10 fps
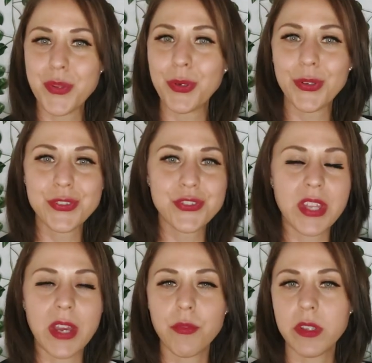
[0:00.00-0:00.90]
the
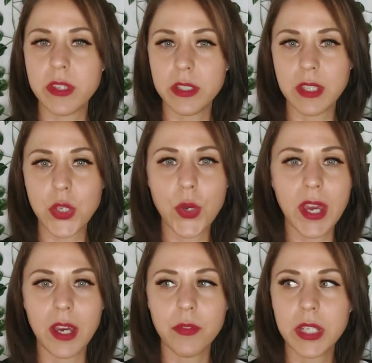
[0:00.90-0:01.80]
books, everything that you
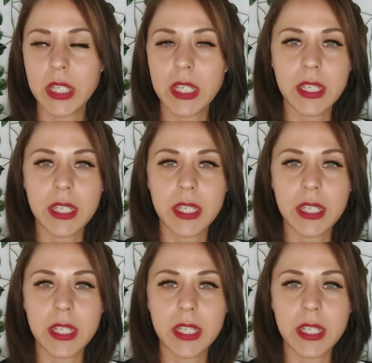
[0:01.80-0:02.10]
have,